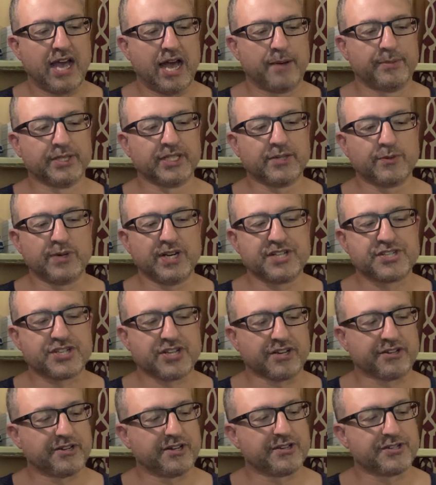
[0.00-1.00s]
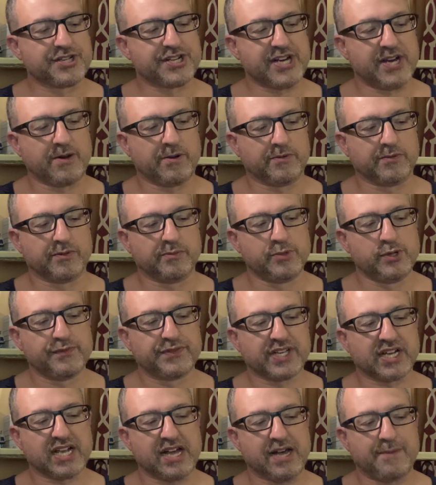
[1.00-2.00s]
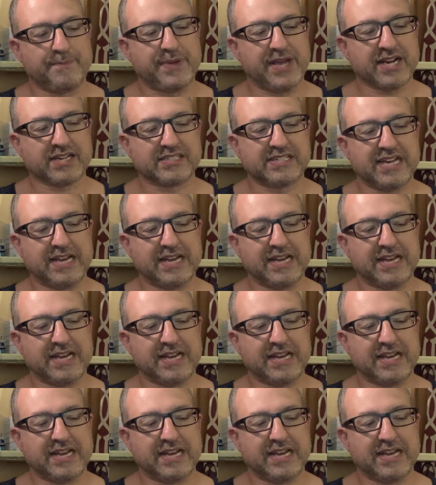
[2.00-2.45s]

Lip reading: Emily reached under her chair and removed the compact